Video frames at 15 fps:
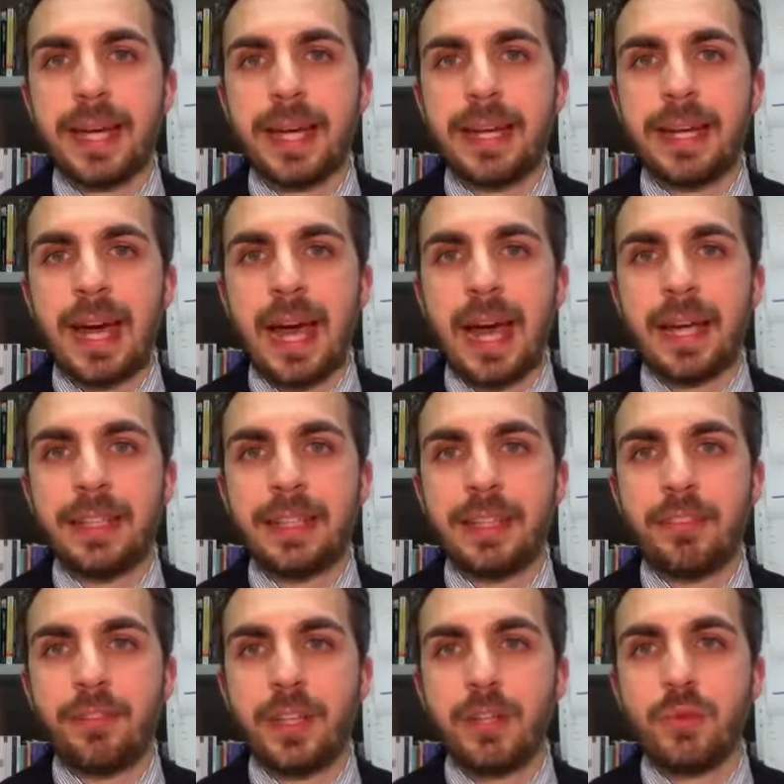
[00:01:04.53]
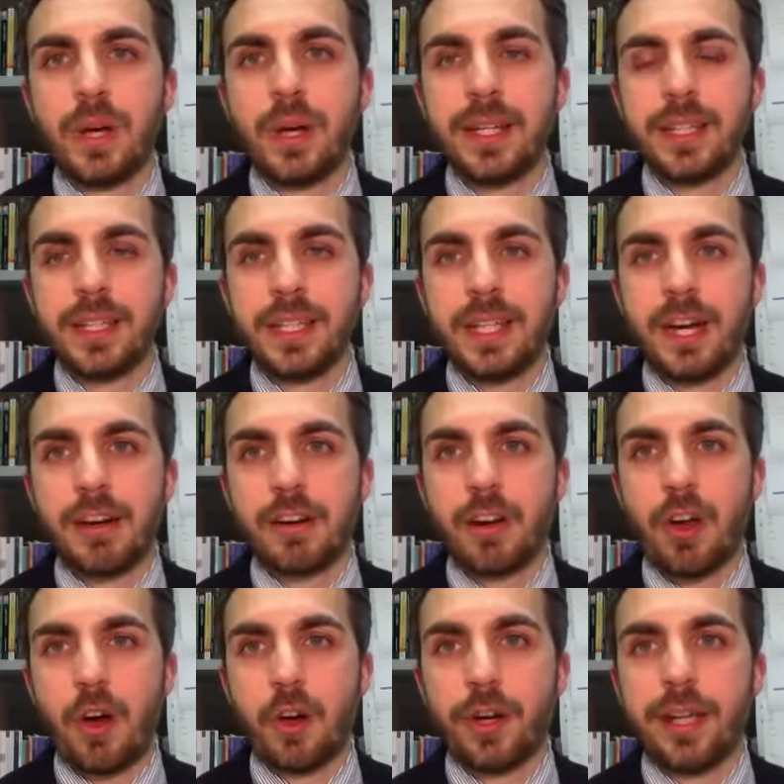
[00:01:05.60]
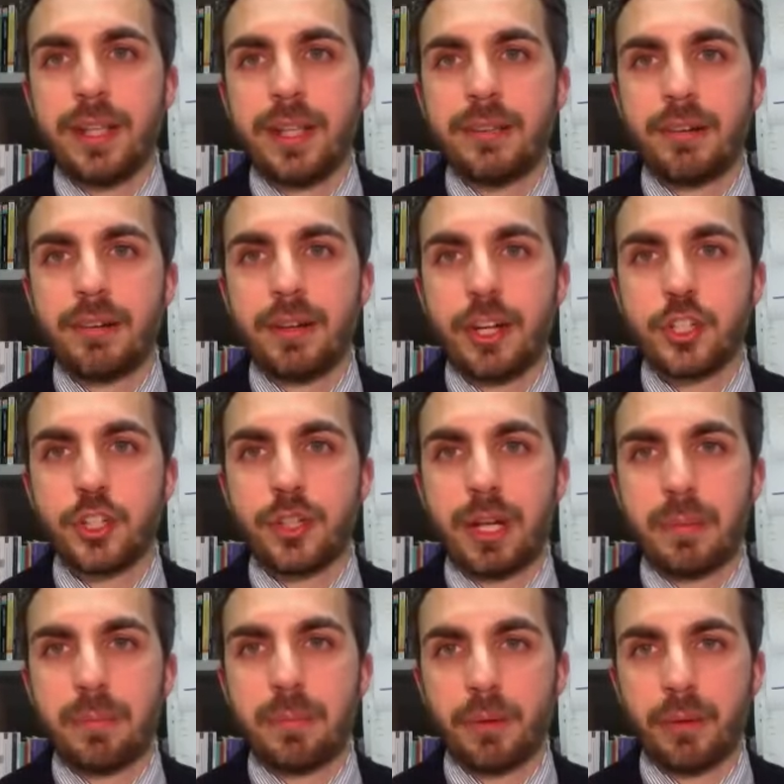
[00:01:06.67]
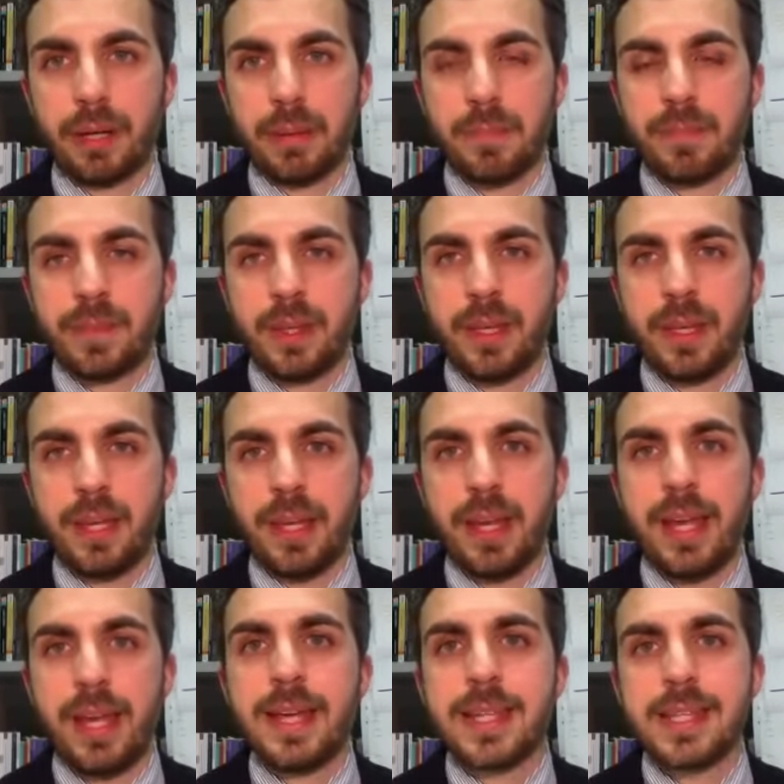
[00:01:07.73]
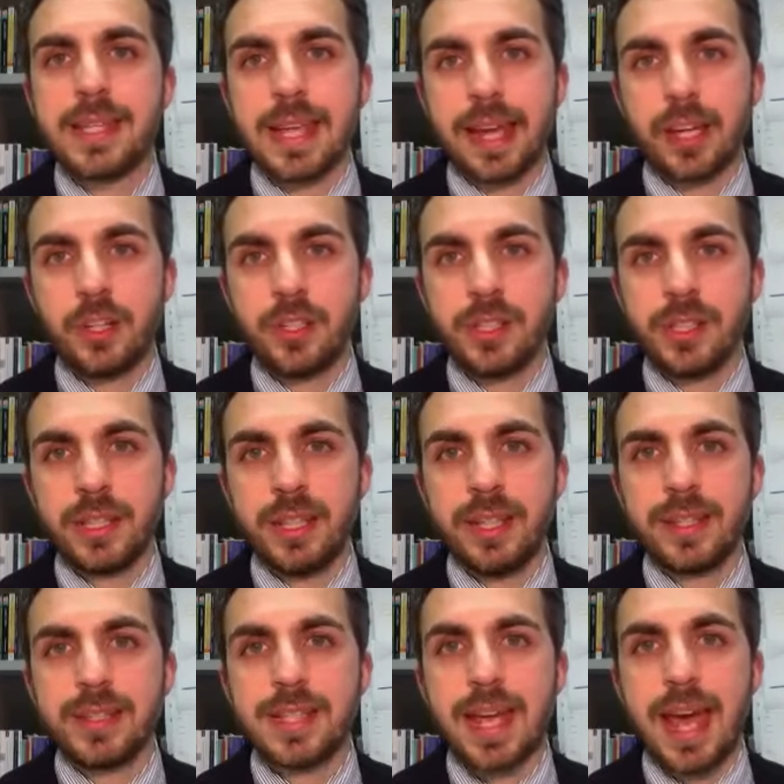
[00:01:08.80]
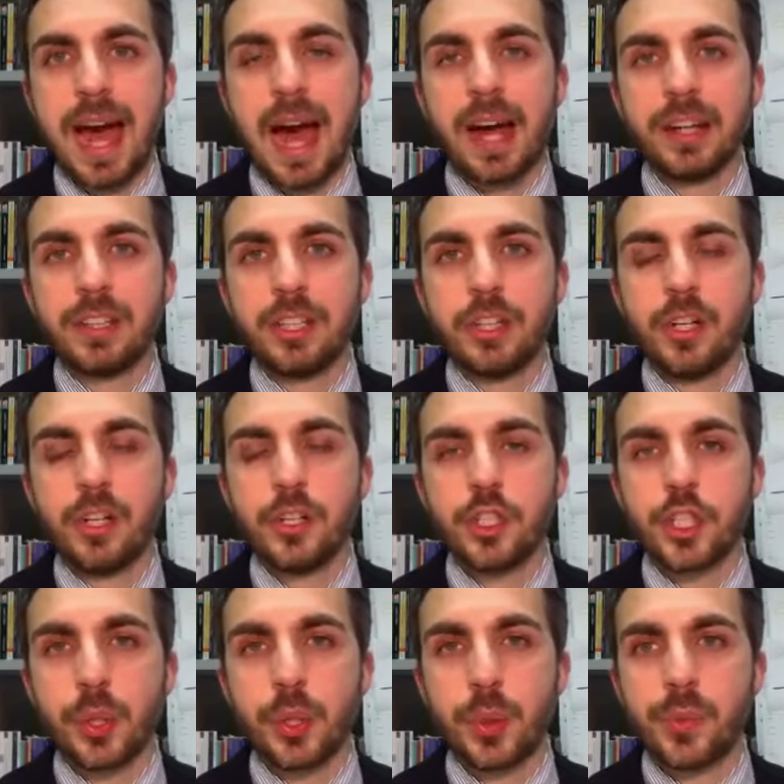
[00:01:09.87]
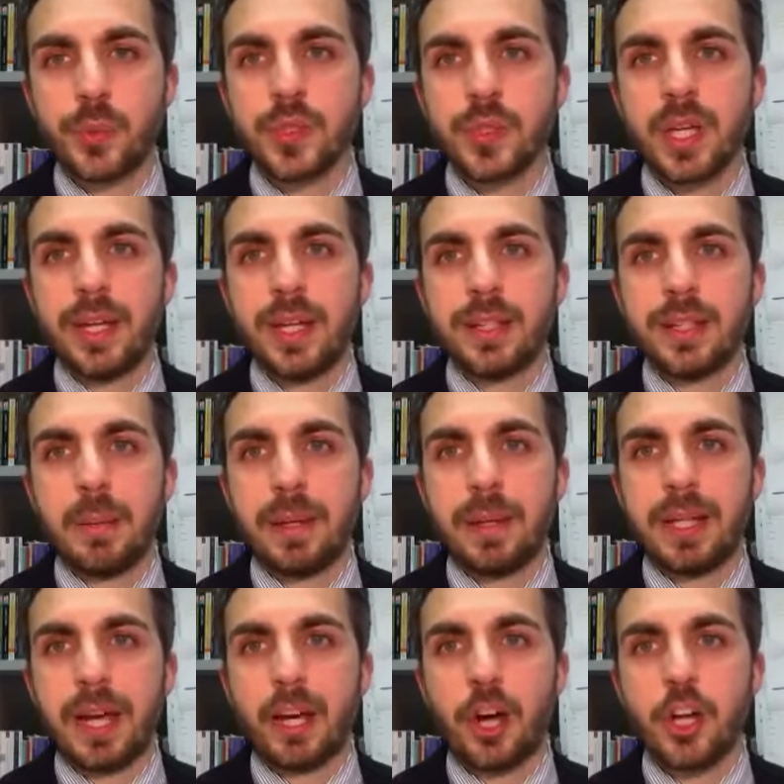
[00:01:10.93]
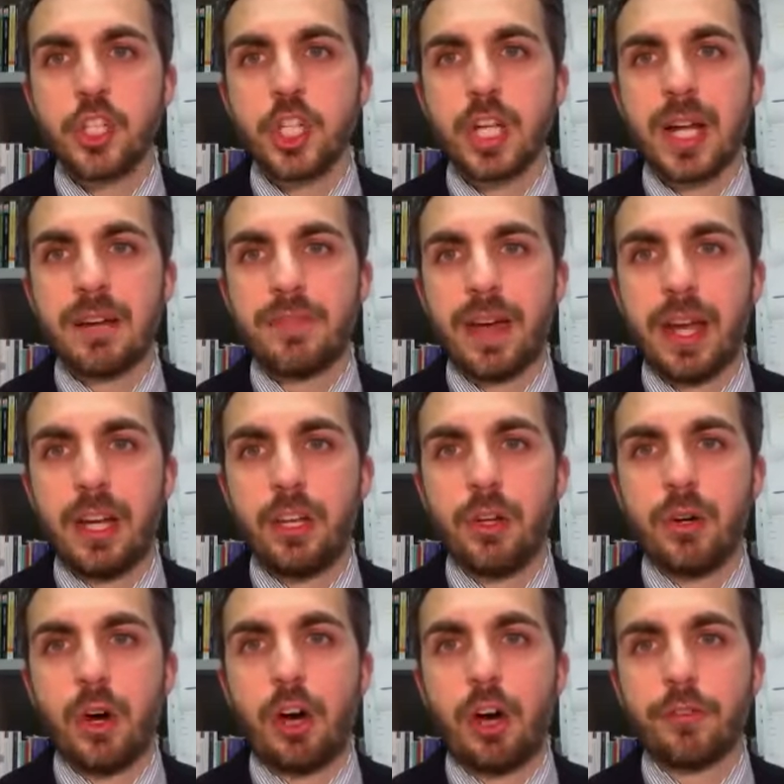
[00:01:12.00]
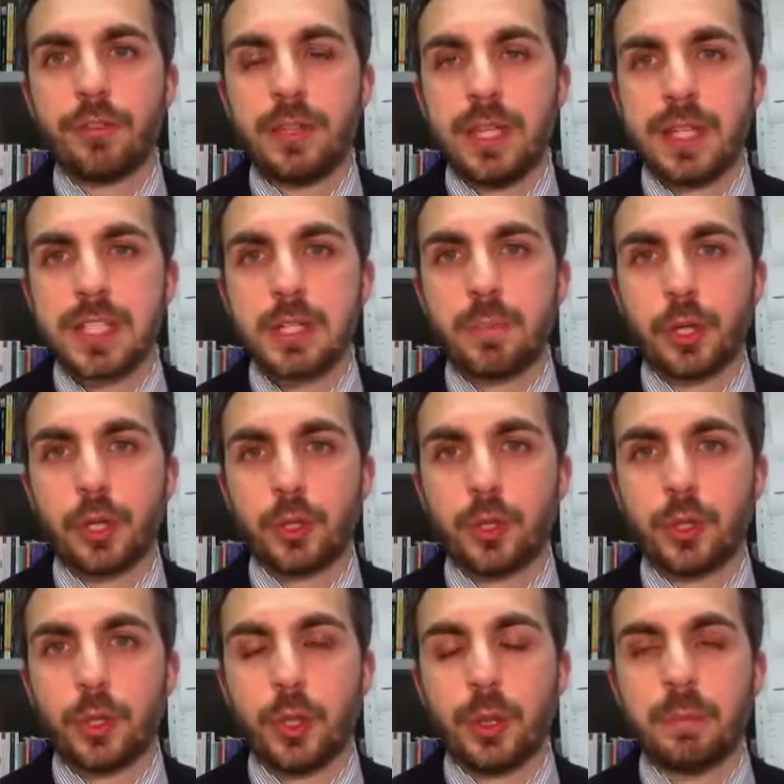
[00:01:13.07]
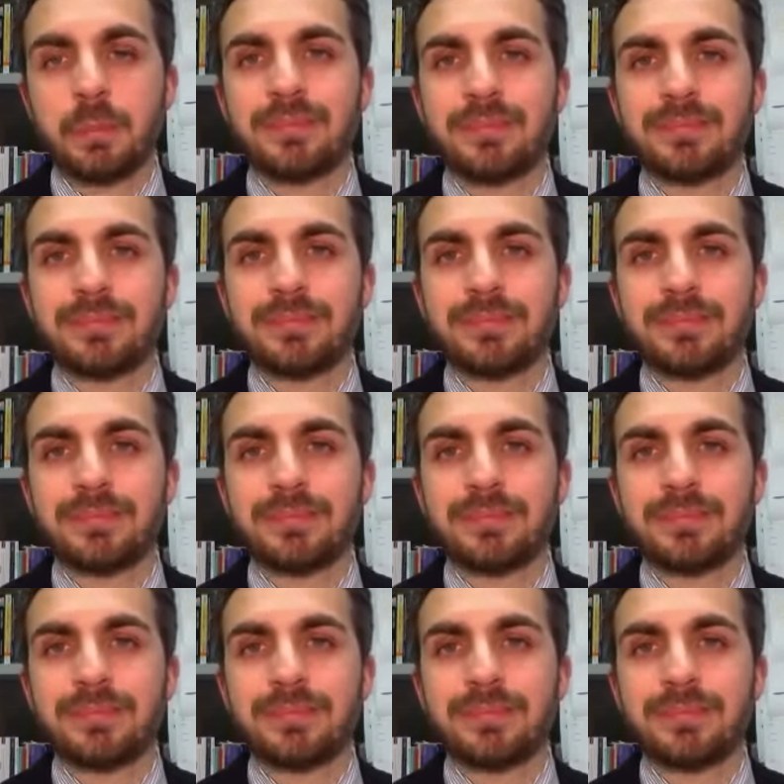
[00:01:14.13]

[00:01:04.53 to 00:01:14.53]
in an individual year-long international program. Second, the article shows the pedagogical value of this protocol.